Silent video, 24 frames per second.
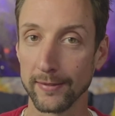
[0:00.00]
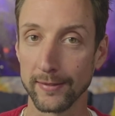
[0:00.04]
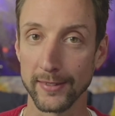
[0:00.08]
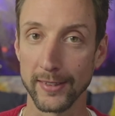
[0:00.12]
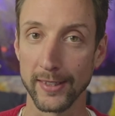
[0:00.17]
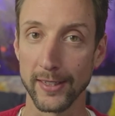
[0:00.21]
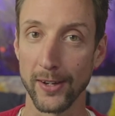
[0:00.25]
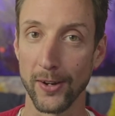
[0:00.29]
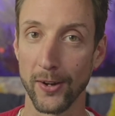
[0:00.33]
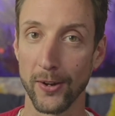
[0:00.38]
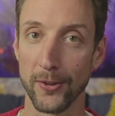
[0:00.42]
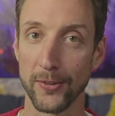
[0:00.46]

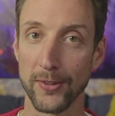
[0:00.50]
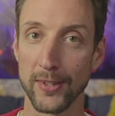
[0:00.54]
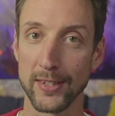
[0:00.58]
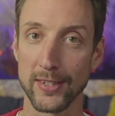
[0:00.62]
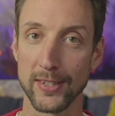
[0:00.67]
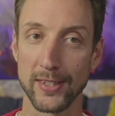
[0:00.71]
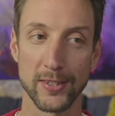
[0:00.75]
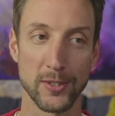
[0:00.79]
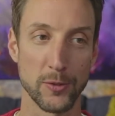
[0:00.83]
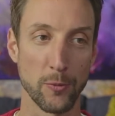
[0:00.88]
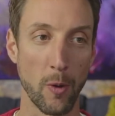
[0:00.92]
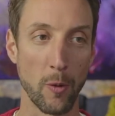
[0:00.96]
You know,
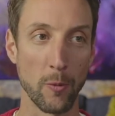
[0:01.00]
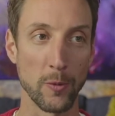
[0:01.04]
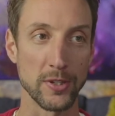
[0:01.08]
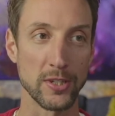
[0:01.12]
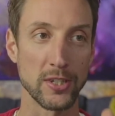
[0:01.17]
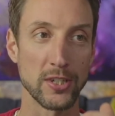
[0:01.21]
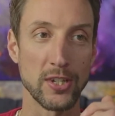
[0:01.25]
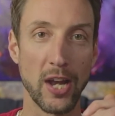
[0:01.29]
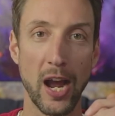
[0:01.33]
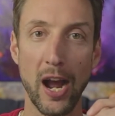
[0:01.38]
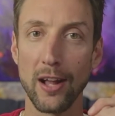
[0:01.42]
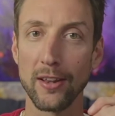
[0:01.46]
this what was
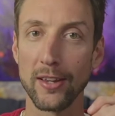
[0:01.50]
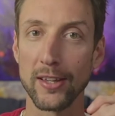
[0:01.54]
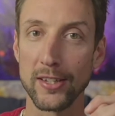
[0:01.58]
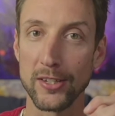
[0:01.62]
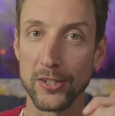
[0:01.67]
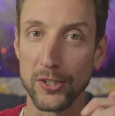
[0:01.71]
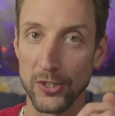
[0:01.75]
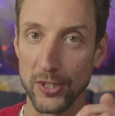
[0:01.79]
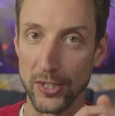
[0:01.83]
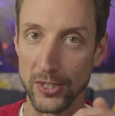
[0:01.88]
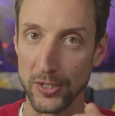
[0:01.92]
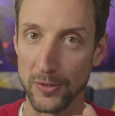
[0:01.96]
solid is
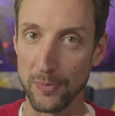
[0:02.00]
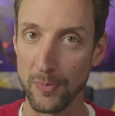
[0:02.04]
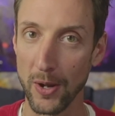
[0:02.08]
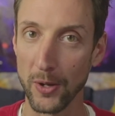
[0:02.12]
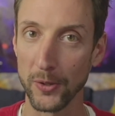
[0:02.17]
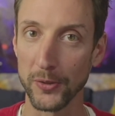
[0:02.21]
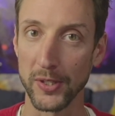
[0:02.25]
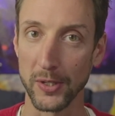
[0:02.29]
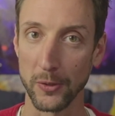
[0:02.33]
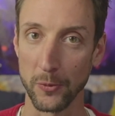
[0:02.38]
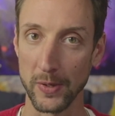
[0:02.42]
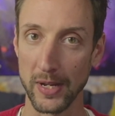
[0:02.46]
just
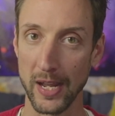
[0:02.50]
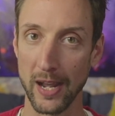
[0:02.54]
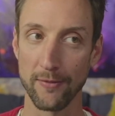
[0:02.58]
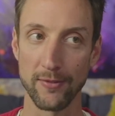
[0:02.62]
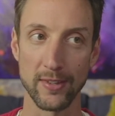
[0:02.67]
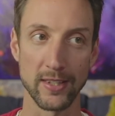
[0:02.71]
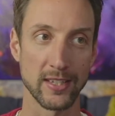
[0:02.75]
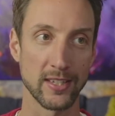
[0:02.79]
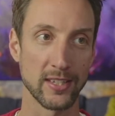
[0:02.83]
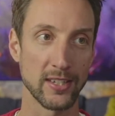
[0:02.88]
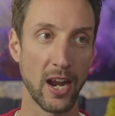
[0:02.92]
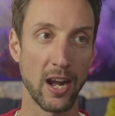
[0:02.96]
melting. We have
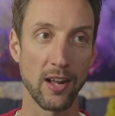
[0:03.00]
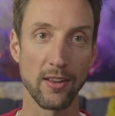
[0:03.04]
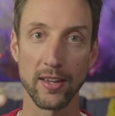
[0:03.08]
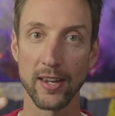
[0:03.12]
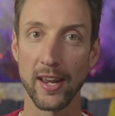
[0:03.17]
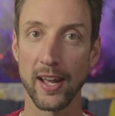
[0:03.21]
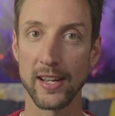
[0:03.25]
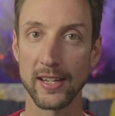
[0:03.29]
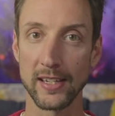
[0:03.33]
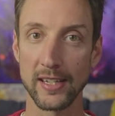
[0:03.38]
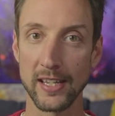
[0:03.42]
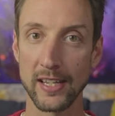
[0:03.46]
this solid
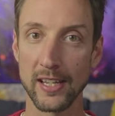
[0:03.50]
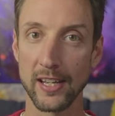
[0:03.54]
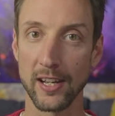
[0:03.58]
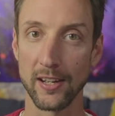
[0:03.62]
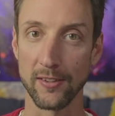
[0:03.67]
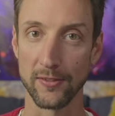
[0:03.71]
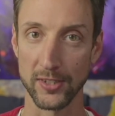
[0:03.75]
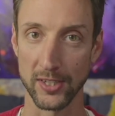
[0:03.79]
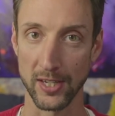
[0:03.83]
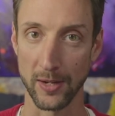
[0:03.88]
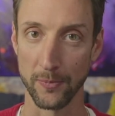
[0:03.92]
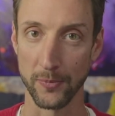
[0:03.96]
idea
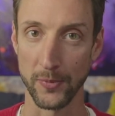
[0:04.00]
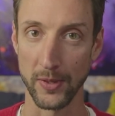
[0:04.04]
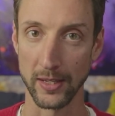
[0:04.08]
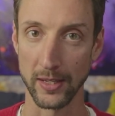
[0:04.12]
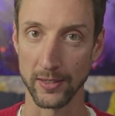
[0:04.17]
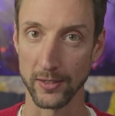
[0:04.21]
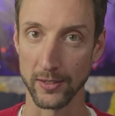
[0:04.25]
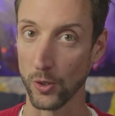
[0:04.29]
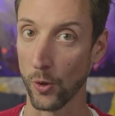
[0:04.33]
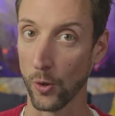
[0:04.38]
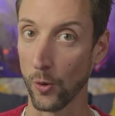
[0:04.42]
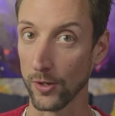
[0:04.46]
of
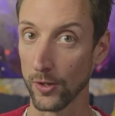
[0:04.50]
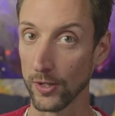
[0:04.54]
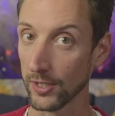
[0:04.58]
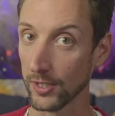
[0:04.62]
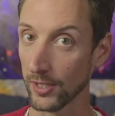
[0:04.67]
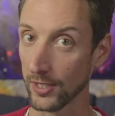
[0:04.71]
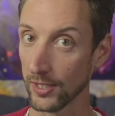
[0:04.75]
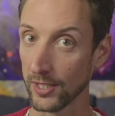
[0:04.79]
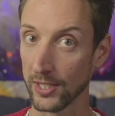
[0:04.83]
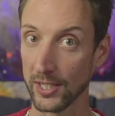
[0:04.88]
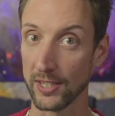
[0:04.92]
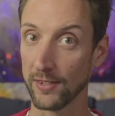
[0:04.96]
something, Taurus,
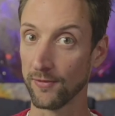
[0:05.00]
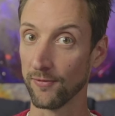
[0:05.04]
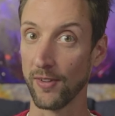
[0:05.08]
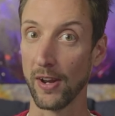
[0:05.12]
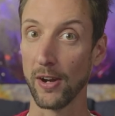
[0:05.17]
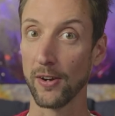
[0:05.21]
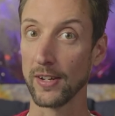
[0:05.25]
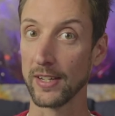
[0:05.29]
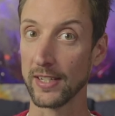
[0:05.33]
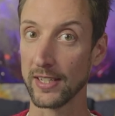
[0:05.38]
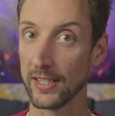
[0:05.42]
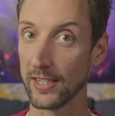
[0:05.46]
this
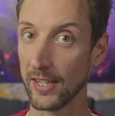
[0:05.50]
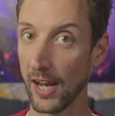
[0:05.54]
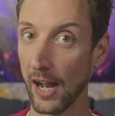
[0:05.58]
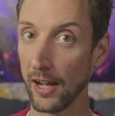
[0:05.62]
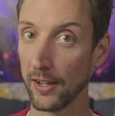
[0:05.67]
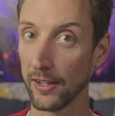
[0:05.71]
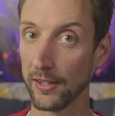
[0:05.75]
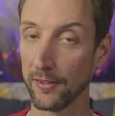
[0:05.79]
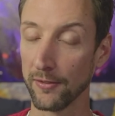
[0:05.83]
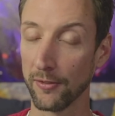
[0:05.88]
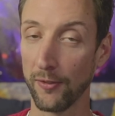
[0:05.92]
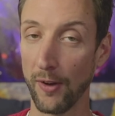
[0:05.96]
very
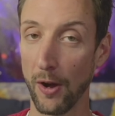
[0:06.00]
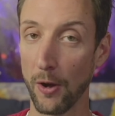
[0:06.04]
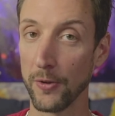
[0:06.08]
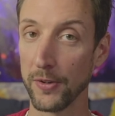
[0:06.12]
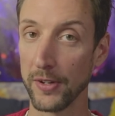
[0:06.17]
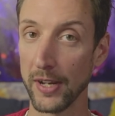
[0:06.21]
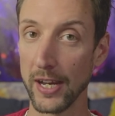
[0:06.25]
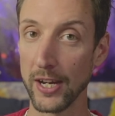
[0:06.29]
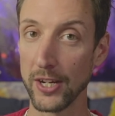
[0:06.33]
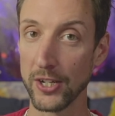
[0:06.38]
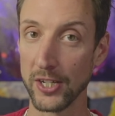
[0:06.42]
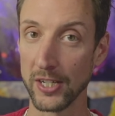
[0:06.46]
solid
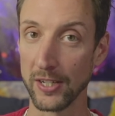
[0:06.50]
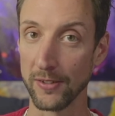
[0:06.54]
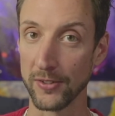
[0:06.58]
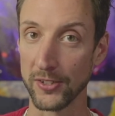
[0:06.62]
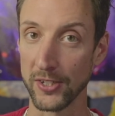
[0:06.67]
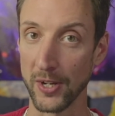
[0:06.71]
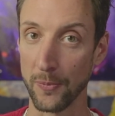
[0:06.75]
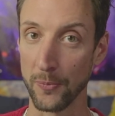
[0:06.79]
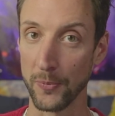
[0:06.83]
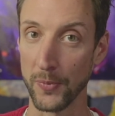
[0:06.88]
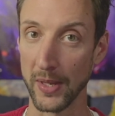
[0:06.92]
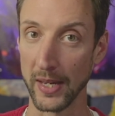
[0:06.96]
foundation of
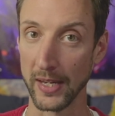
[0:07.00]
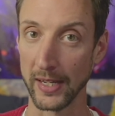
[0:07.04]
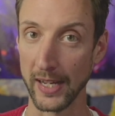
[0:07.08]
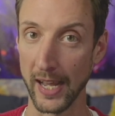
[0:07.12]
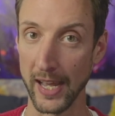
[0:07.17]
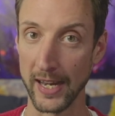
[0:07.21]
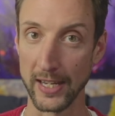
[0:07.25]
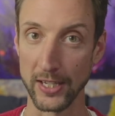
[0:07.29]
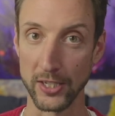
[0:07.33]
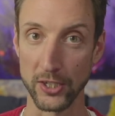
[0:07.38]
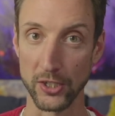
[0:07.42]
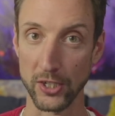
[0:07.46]
something, and
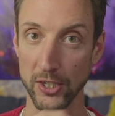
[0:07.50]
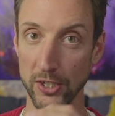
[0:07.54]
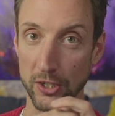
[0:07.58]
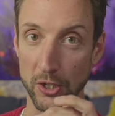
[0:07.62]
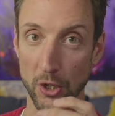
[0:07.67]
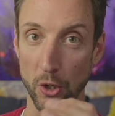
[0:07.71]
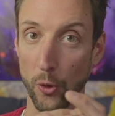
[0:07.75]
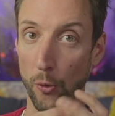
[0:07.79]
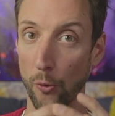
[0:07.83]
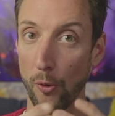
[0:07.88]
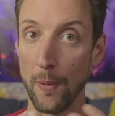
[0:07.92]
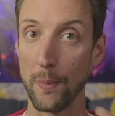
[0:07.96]
it's just
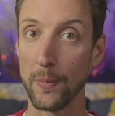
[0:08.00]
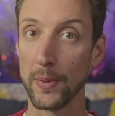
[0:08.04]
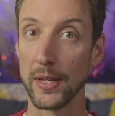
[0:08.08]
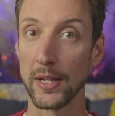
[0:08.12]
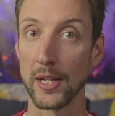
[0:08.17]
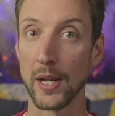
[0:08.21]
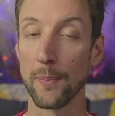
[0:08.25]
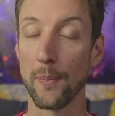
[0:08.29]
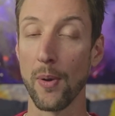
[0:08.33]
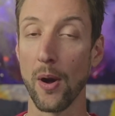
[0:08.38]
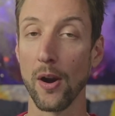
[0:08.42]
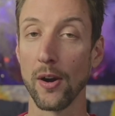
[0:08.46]
crumbling
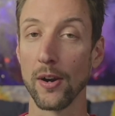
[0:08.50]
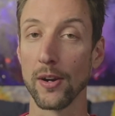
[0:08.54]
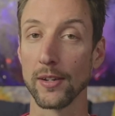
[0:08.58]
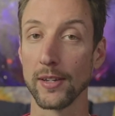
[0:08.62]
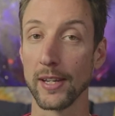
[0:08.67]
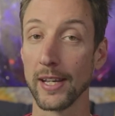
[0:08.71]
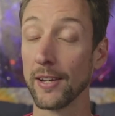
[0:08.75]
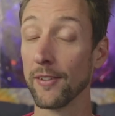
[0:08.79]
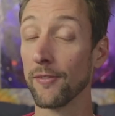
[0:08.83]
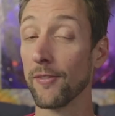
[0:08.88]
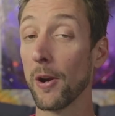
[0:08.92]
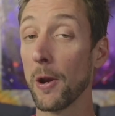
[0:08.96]
apart
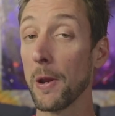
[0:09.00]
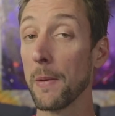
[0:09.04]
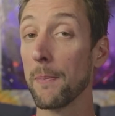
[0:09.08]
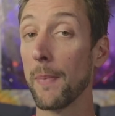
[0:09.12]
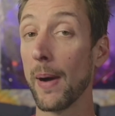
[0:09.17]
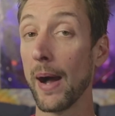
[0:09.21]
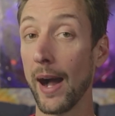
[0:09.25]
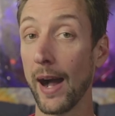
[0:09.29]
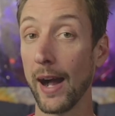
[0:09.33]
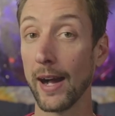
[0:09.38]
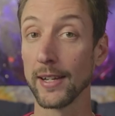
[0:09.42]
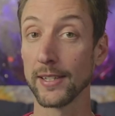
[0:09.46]
in a very
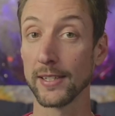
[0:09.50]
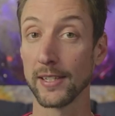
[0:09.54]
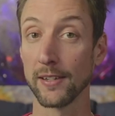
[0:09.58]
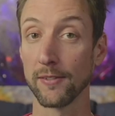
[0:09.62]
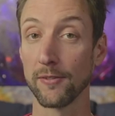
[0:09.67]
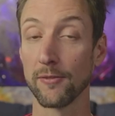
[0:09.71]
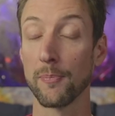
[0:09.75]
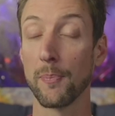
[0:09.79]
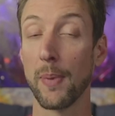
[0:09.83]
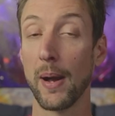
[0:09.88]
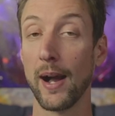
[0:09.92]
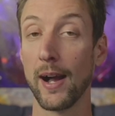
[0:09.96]

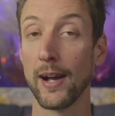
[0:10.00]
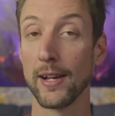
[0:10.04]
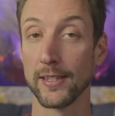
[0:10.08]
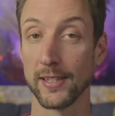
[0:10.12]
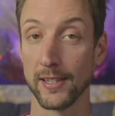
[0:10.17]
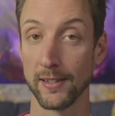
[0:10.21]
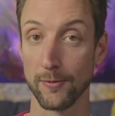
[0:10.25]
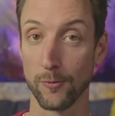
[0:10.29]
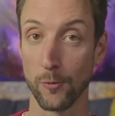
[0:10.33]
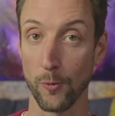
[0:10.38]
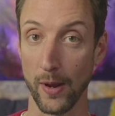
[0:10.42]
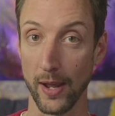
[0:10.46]
positive,
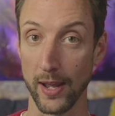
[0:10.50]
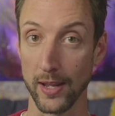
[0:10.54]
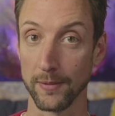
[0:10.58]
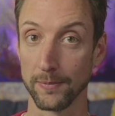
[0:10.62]
positive way.